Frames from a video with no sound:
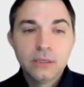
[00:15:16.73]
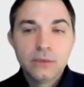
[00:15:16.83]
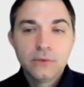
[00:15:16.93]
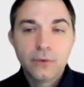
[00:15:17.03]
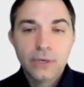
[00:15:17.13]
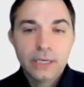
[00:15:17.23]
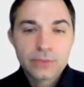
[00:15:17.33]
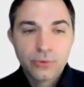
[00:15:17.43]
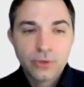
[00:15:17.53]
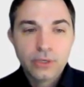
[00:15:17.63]
So I
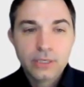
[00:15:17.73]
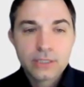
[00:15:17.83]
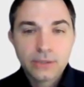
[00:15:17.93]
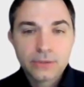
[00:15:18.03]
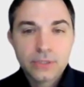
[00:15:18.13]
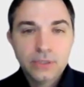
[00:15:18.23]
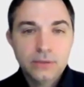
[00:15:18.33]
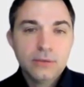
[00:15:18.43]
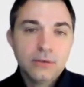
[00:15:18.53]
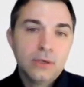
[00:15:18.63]
export an Excel
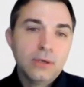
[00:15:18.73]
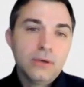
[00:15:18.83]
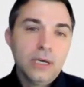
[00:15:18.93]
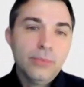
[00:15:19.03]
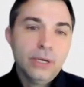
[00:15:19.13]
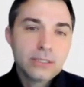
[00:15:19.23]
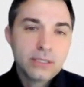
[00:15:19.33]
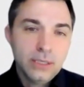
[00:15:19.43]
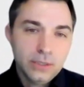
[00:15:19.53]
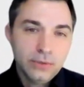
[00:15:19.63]
sheet, I paste
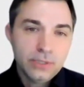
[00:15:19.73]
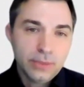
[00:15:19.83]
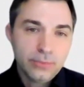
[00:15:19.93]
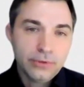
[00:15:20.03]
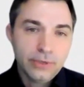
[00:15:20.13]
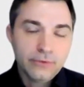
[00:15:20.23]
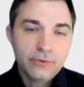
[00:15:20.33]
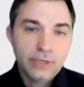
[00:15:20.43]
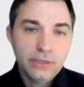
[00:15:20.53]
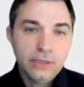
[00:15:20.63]
it into a template I've
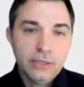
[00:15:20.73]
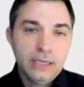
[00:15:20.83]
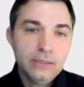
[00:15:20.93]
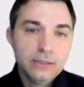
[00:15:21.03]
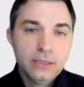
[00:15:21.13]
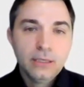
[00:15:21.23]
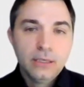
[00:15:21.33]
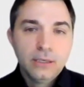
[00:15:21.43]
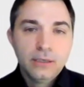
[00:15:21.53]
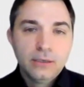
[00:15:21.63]
created, and
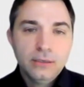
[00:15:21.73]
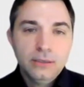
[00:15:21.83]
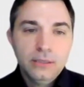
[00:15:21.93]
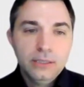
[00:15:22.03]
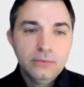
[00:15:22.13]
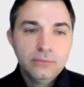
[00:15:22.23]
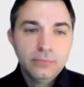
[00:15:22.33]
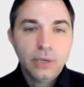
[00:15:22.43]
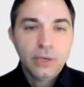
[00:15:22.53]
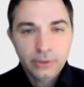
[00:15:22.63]
it
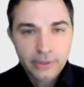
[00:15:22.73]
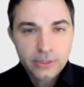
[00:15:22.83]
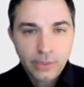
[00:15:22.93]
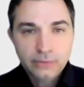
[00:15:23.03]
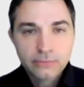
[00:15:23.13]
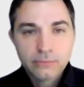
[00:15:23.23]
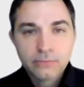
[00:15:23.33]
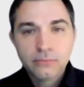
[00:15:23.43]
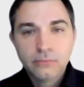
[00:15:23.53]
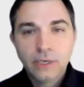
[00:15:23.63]
populates
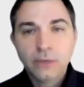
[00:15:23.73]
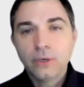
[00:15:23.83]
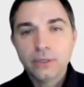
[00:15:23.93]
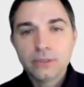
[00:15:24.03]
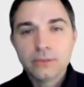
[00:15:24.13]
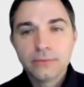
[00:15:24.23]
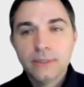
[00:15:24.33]
my quantities.